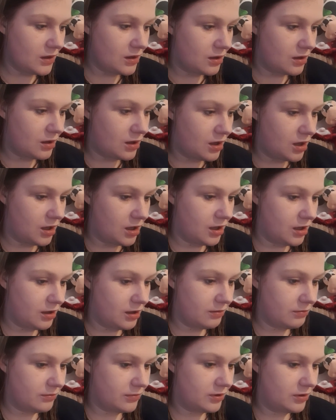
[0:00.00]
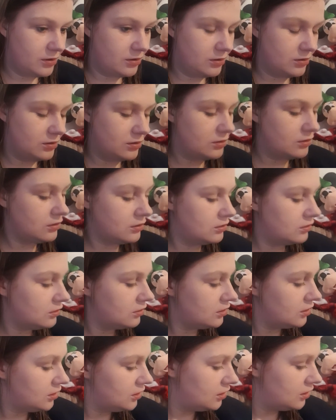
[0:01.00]
And
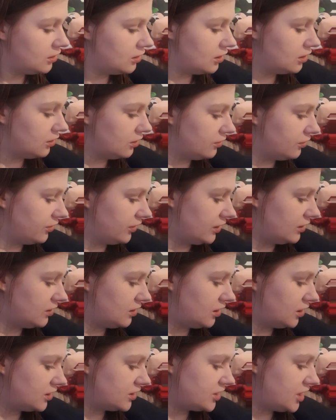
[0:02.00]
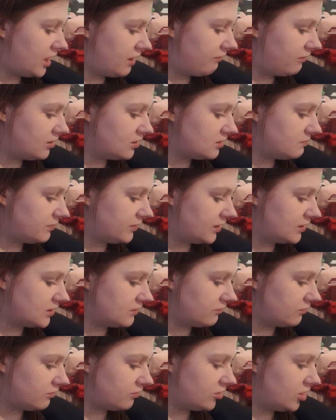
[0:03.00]
then night terrors, but they
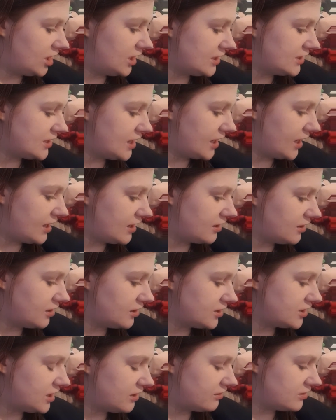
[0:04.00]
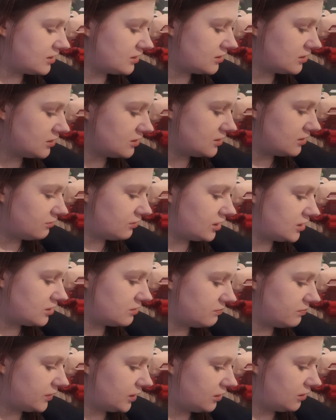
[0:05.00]
didn't really take any night terrors into
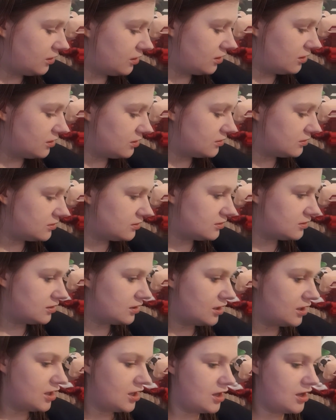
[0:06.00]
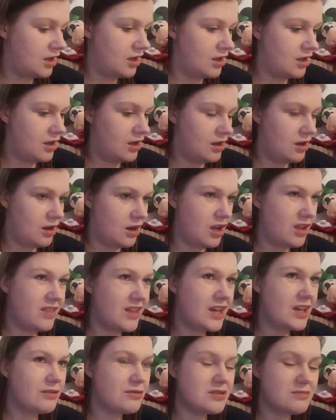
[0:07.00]
consideration because I
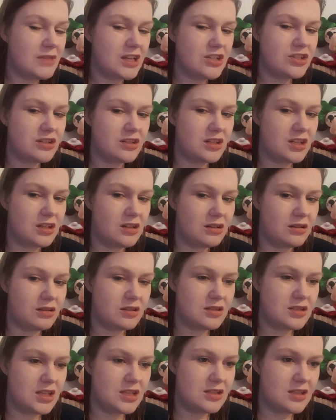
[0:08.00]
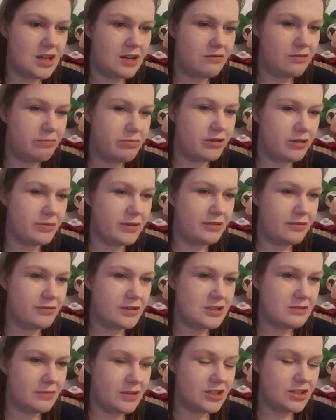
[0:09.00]
think it was mentioned in the CCN report, but it
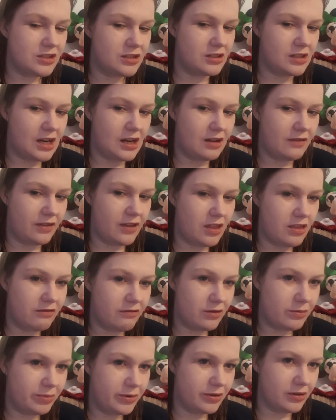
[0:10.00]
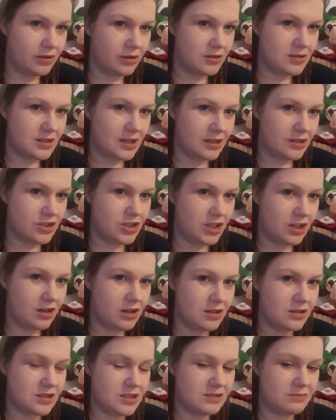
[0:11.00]
wasn't mentioned in any of the other reports, and she
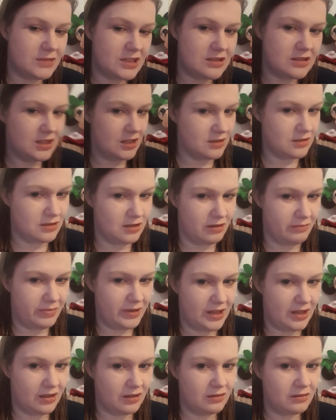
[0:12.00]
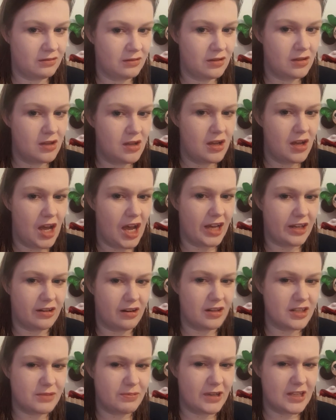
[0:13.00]
kind of dismissed it as not being
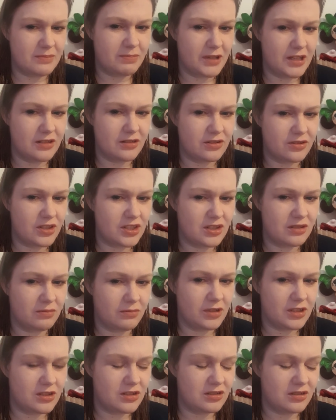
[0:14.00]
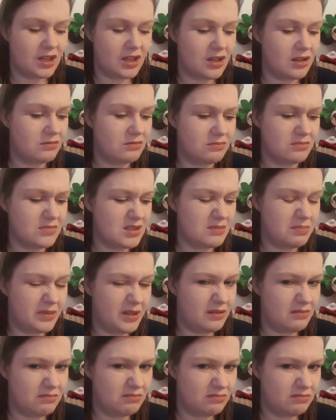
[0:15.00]
acknowledged by his paediatrician, which, yeah, was a bit